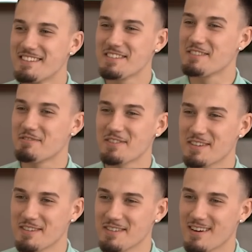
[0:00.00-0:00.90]
She just
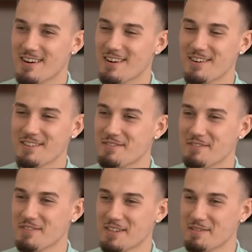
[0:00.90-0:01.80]
thinks she's
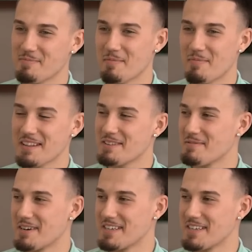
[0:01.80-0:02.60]
a bit mad, to be